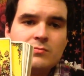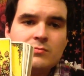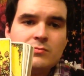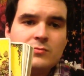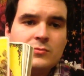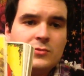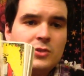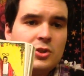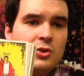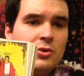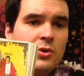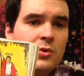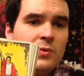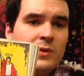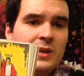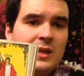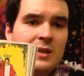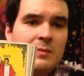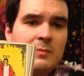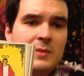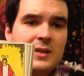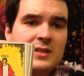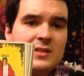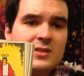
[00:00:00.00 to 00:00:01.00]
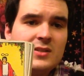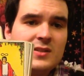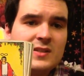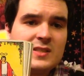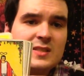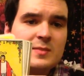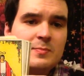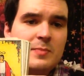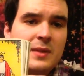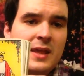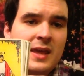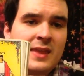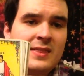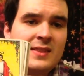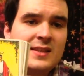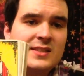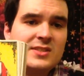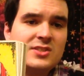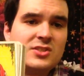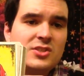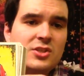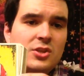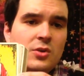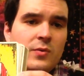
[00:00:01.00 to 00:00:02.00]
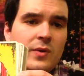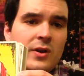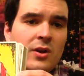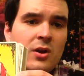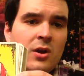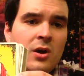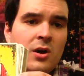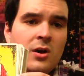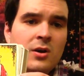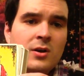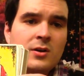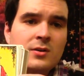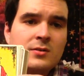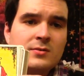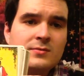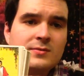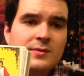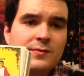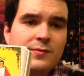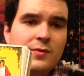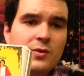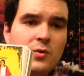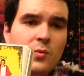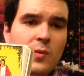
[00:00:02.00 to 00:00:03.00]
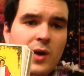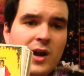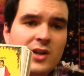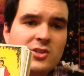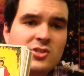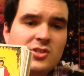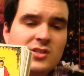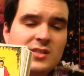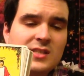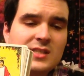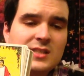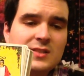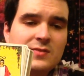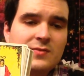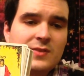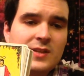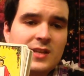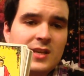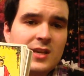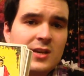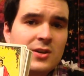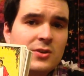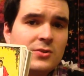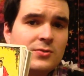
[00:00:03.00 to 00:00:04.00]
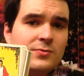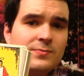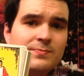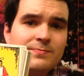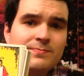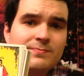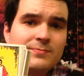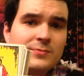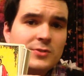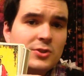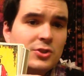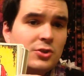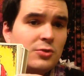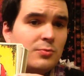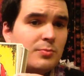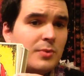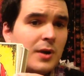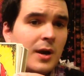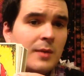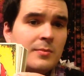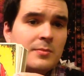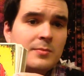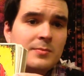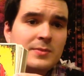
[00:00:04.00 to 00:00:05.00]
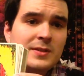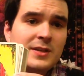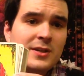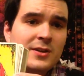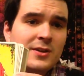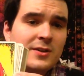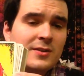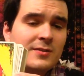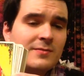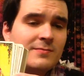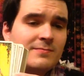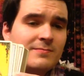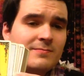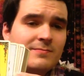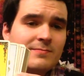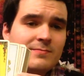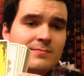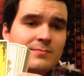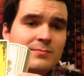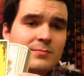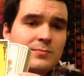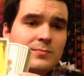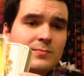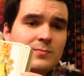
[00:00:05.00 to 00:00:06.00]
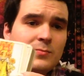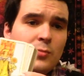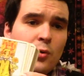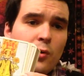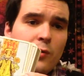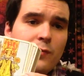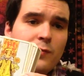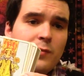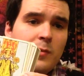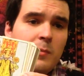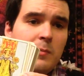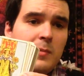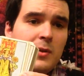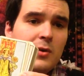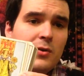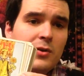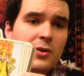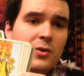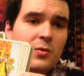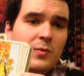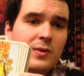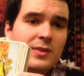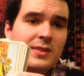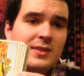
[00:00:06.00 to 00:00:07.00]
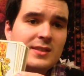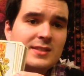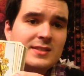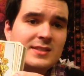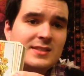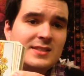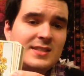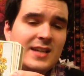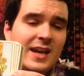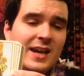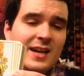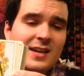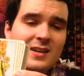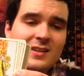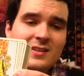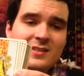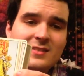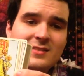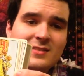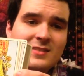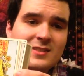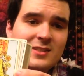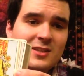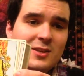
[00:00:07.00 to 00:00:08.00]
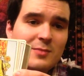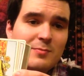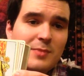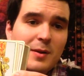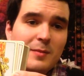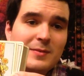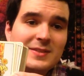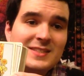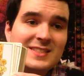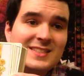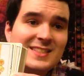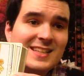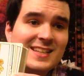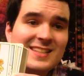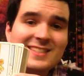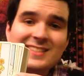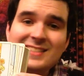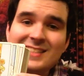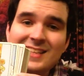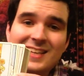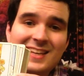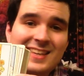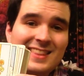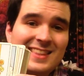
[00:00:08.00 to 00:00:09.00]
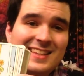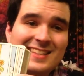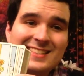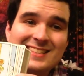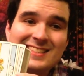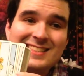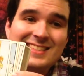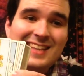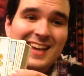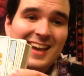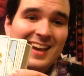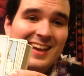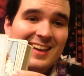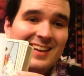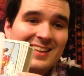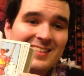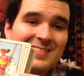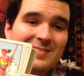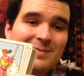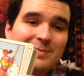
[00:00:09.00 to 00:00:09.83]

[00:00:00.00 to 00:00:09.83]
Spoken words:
you don't need me to explain this to you at all. If you're watching this video, you probably are more familiar with this deck. You're probably sick of seeing this deck.